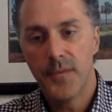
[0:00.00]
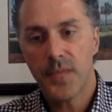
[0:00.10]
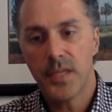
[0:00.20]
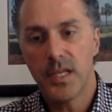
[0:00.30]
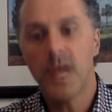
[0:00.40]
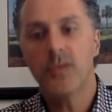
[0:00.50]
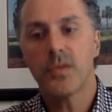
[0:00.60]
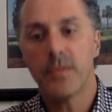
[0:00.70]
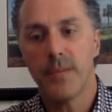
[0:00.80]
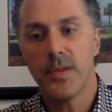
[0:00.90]
And then always
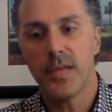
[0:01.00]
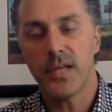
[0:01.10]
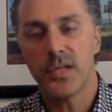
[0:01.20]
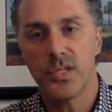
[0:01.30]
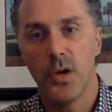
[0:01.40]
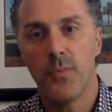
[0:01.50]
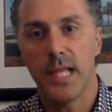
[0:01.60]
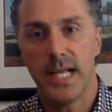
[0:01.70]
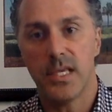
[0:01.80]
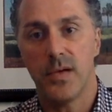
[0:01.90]
remember that there's no
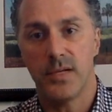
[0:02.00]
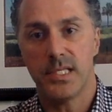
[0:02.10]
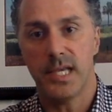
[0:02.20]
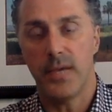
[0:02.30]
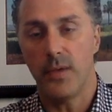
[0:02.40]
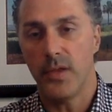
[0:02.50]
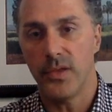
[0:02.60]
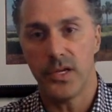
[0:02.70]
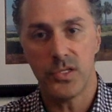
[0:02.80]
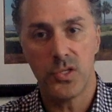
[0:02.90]
plateau in sight, whether
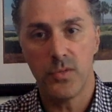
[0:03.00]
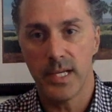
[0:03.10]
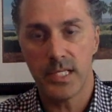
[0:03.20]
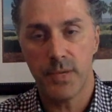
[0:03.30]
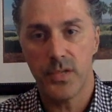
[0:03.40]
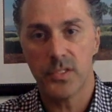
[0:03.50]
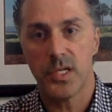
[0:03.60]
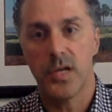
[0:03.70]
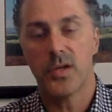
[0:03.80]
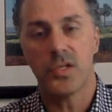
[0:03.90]
they're 2 months
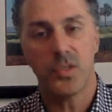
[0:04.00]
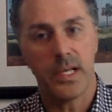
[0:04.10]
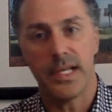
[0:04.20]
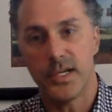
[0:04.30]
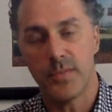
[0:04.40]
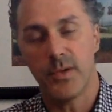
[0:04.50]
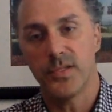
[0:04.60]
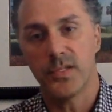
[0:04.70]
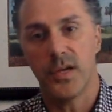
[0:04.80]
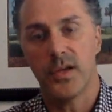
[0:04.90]
post-stroke or 20 years
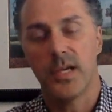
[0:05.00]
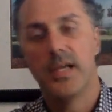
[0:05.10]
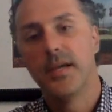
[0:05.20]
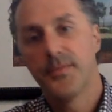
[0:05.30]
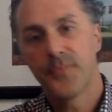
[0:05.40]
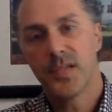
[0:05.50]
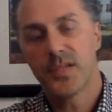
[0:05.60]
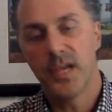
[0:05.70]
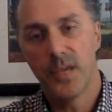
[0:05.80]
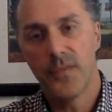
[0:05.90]
post-stroke.
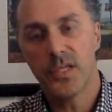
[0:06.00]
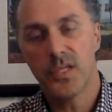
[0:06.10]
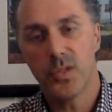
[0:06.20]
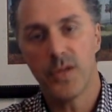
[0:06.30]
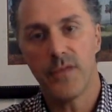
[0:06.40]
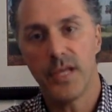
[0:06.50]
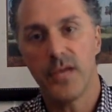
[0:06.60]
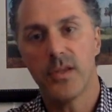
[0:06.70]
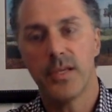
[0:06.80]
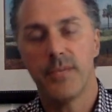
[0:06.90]
So I hope this short video
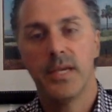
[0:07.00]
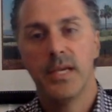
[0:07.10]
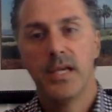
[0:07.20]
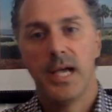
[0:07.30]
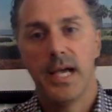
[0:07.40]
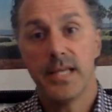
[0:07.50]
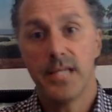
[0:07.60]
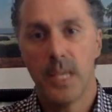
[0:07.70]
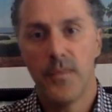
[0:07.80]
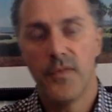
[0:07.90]
clip is
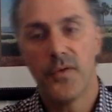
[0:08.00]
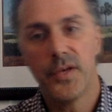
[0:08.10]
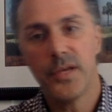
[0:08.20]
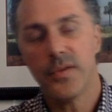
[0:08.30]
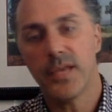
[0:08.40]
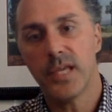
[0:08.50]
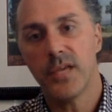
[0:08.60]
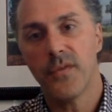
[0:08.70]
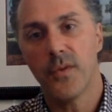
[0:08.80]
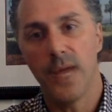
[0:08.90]
helpful for you, and thank you
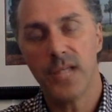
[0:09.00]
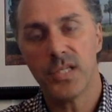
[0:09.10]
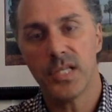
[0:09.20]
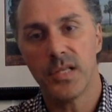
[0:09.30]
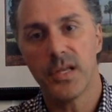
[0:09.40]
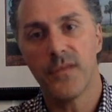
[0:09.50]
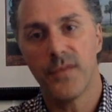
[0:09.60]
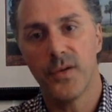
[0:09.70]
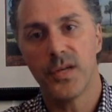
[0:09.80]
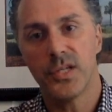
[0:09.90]
for watching and looking
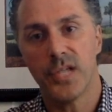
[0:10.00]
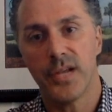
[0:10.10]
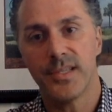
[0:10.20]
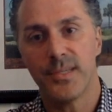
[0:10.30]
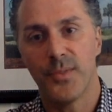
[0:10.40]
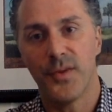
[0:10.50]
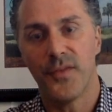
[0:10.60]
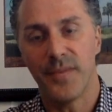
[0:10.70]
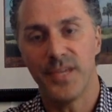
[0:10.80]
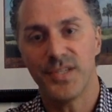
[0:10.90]
forward to sharing some more
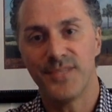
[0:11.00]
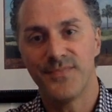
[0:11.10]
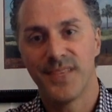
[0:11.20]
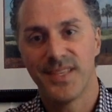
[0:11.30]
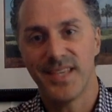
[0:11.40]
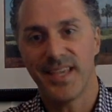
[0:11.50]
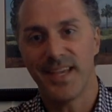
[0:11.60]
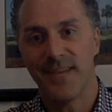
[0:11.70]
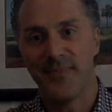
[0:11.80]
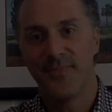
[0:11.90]
information. Take care.